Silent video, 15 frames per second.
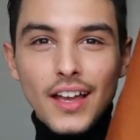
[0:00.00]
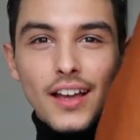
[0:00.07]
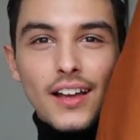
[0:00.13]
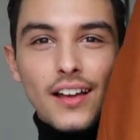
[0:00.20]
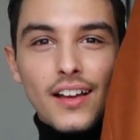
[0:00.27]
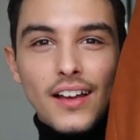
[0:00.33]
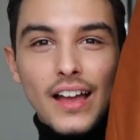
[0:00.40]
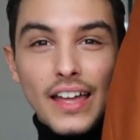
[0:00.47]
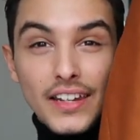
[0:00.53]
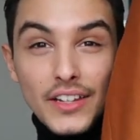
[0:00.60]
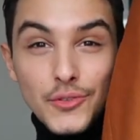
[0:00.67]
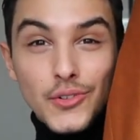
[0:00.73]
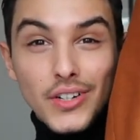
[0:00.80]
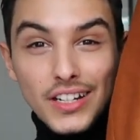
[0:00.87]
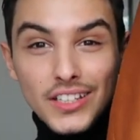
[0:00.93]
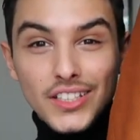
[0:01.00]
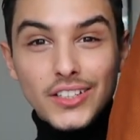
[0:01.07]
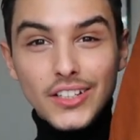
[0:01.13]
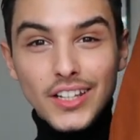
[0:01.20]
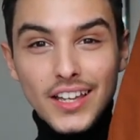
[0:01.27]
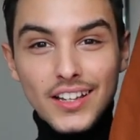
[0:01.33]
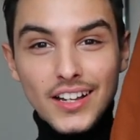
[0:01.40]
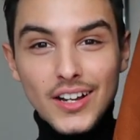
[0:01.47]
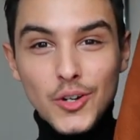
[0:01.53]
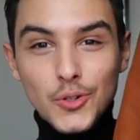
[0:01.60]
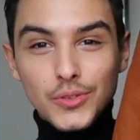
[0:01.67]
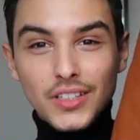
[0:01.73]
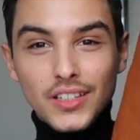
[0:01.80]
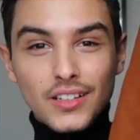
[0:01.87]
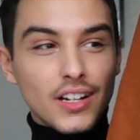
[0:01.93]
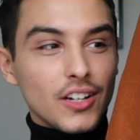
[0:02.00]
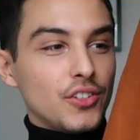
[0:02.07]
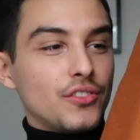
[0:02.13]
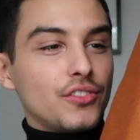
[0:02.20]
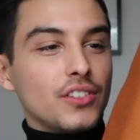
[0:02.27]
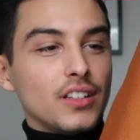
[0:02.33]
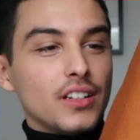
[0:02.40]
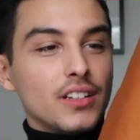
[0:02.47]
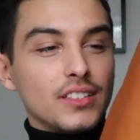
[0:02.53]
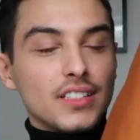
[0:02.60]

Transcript: Uh, and I really like how the kind of uh,